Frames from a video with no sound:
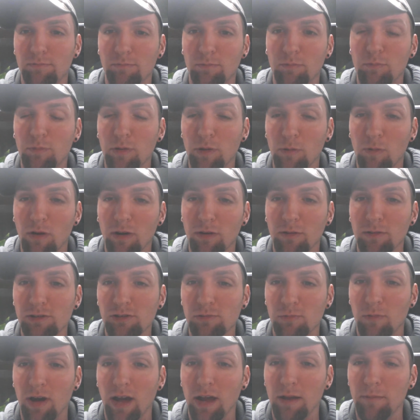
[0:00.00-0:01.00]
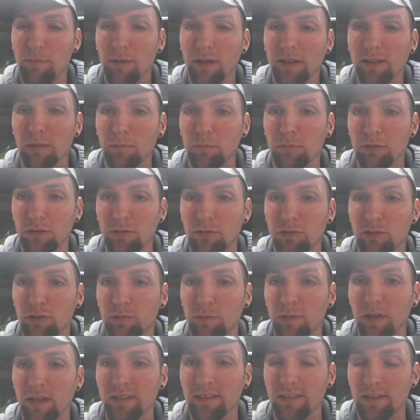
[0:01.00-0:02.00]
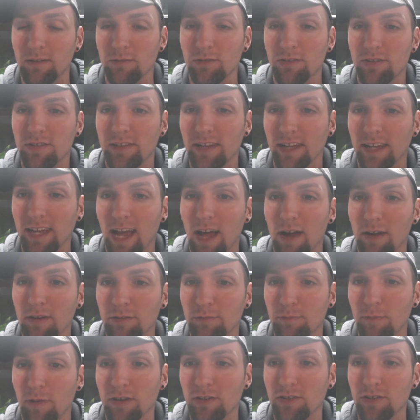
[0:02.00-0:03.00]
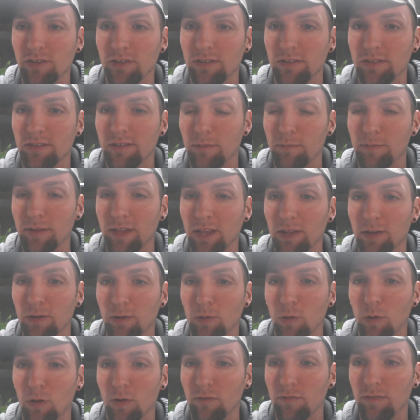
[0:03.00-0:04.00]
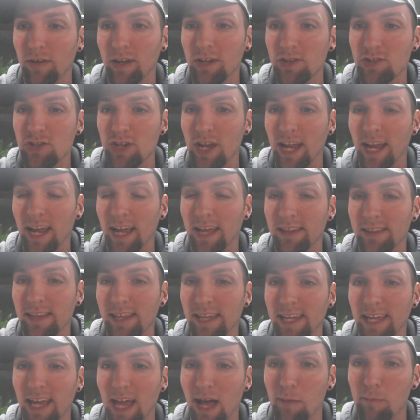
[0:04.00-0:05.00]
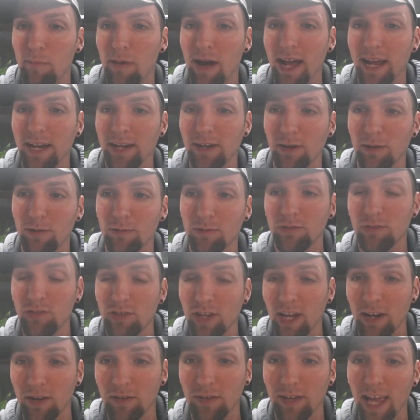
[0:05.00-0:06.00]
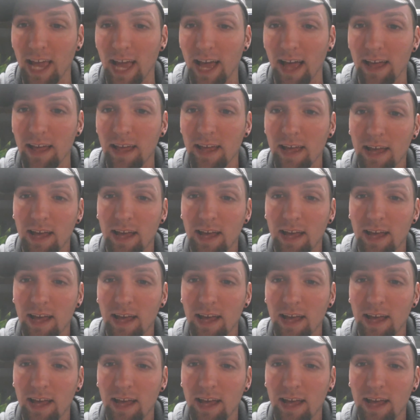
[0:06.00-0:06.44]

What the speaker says: be one reason why I picked the blue, just because they don't stick out as much as some of the other goldfish and the albino channel cat.